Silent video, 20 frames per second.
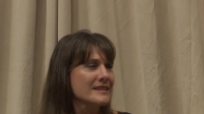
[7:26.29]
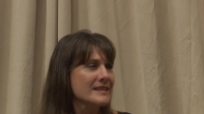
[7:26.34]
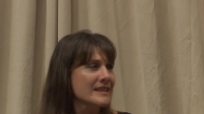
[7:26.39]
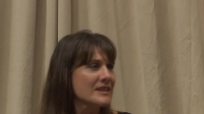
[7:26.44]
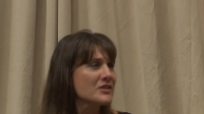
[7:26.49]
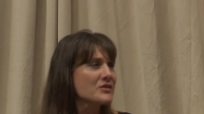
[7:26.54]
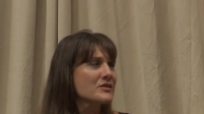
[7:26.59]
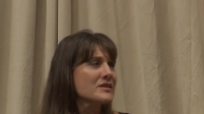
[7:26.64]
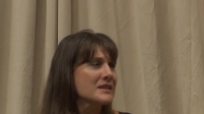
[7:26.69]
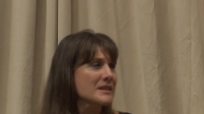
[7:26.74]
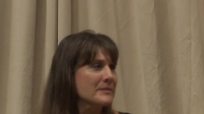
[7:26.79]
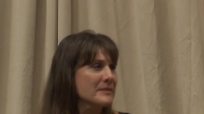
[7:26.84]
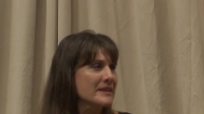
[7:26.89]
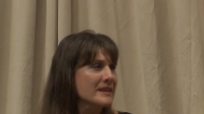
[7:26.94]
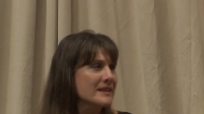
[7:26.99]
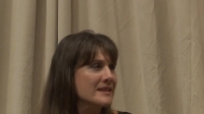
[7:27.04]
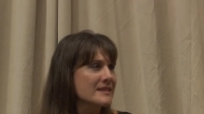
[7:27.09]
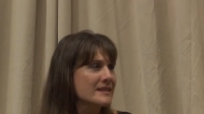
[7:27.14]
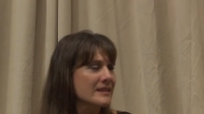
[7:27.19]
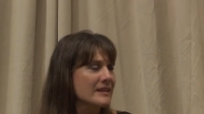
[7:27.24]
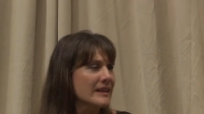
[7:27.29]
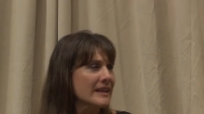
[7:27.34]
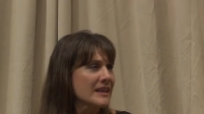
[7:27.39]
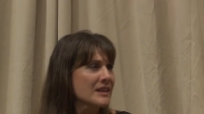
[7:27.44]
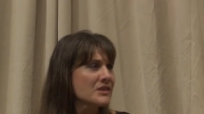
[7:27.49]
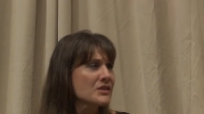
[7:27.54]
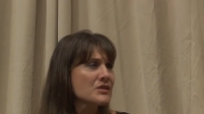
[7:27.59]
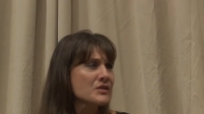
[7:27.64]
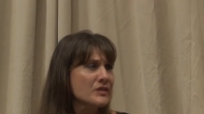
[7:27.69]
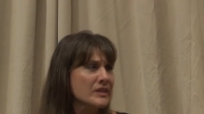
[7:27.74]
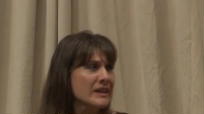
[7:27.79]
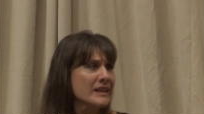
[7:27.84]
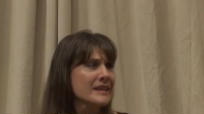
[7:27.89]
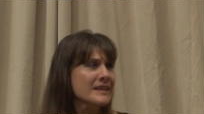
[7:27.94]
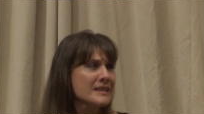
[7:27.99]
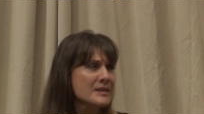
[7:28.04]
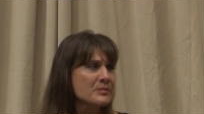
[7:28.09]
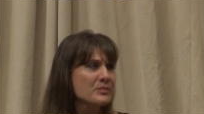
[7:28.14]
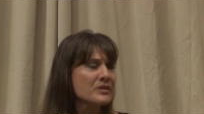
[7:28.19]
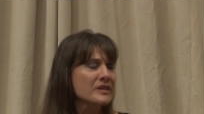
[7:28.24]
interesting because the industry
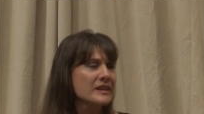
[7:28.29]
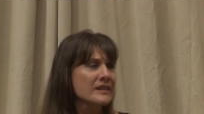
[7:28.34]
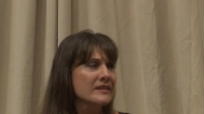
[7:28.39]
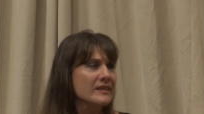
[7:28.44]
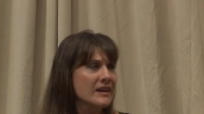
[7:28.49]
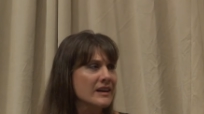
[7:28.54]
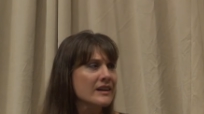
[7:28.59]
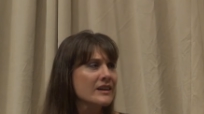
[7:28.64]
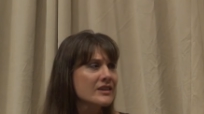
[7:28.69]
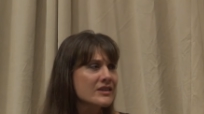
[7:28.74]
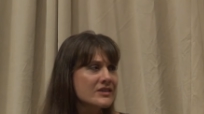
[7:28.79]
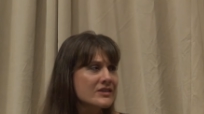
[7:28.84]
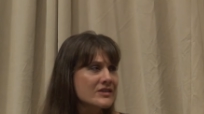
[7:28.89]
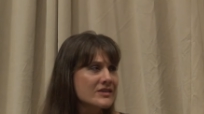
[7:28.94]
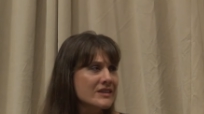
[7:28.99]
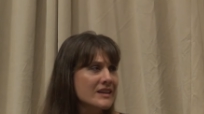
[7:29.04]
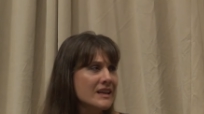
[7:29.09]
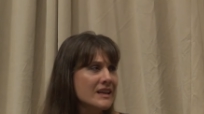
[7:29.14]
is pretty large.